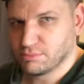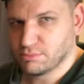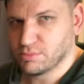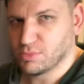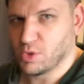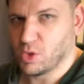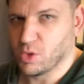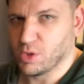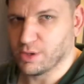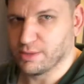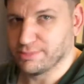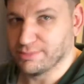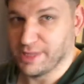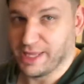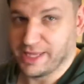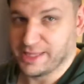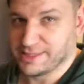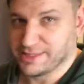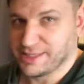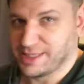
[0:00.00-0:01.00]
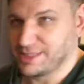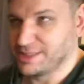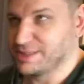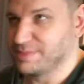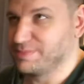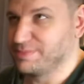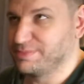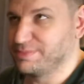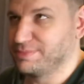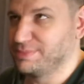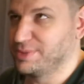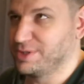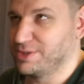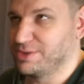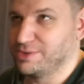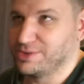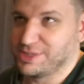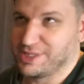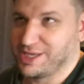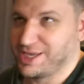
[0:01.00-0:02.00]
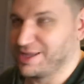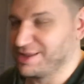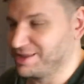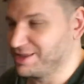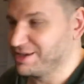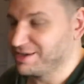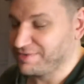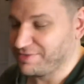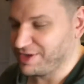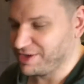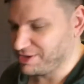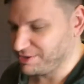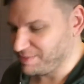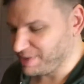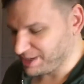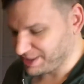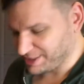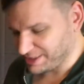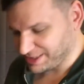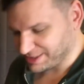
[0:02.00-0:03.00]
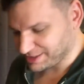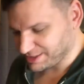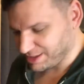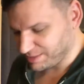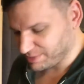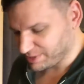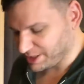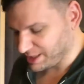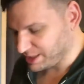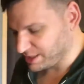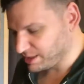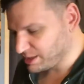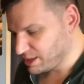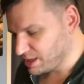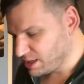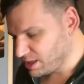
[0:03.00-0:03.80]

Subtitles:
or less, I suppose. I can't think of how you'd make it less complicated.